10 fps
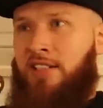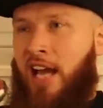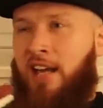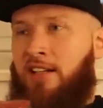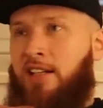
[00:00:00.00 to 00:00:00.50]

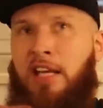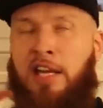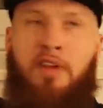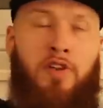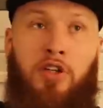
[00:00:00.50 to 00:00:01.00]
Exactly,
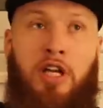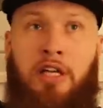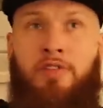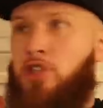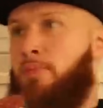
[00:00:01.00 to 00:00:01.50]
and even and
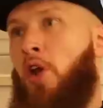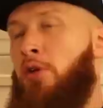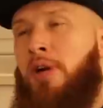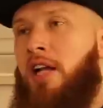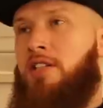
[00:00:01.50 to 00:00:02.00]
even
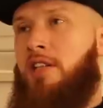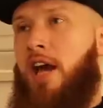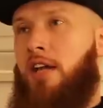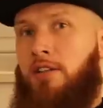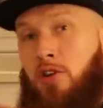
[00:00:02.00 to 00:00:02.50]
smaller brands than
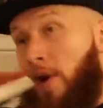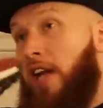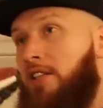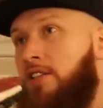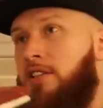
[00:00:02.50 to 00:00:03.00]
that,
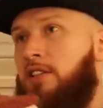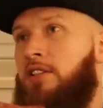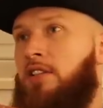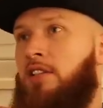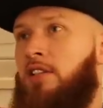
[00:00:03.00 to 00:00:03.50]
greats.
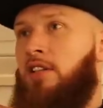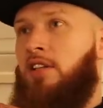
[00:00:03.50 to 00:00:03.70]
Yeah.